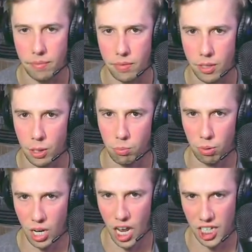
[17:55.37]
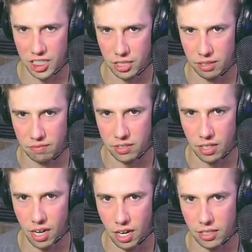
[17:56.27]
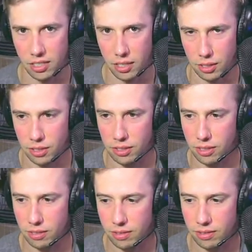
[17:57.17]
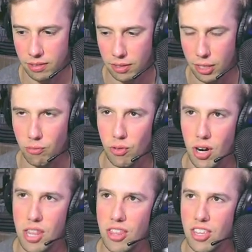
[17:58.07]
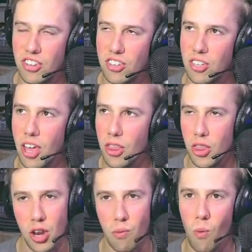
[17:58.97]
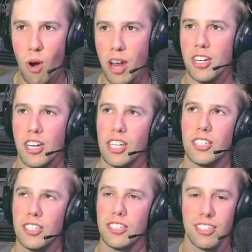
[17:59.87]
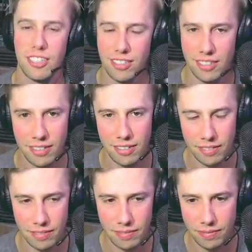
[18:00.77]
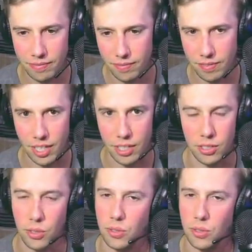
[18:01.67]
The blanket of darkness. Then red this, then whiteness. That is so